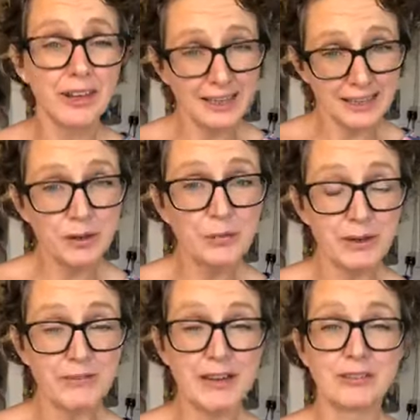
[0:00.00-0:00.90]
that little bit
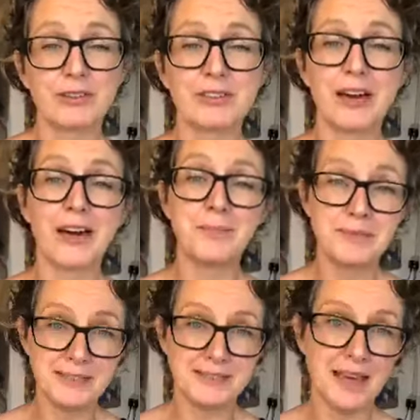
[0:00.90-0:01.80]
of extra time
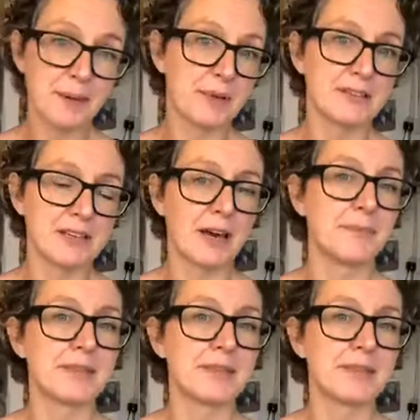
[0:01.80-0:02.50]
to take my time